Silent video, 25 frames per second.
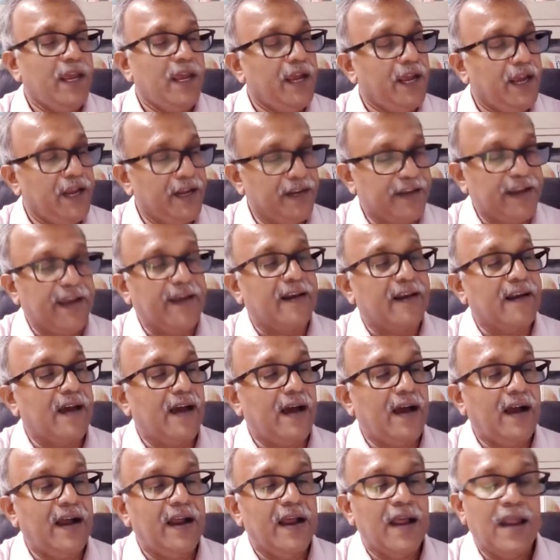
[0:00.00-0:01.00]
in
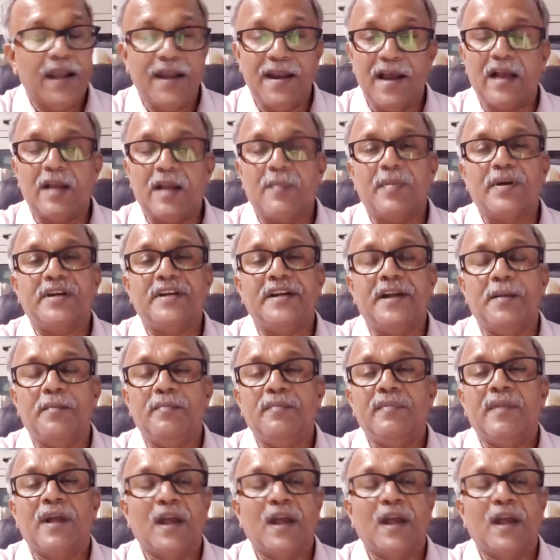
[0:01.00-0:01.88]
Kerala, Nagapattinam,